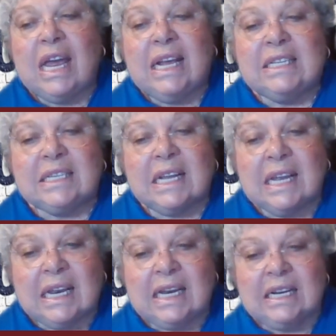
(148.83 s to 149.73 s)
it's
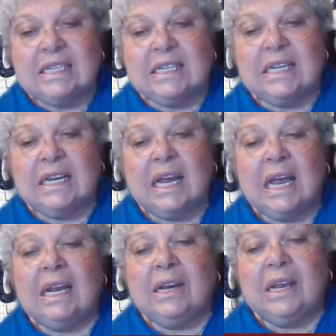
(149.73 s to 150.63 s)
easy
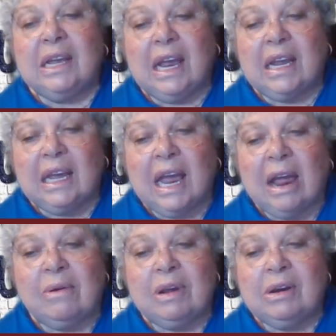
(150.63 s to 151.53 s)
to get
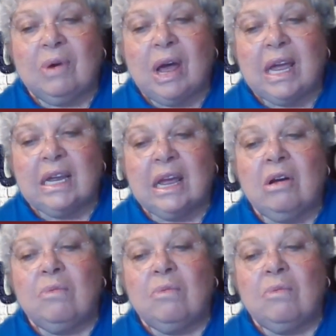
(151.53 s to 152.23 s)
carried away